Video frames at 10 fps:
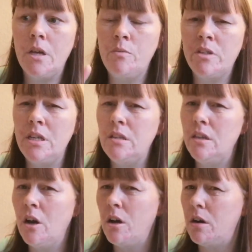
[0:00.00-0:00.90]
it was
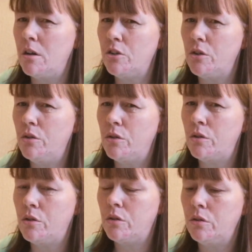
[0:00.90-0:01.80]
easy, hard,
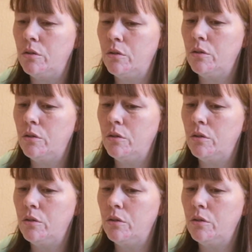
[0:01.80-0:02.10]
or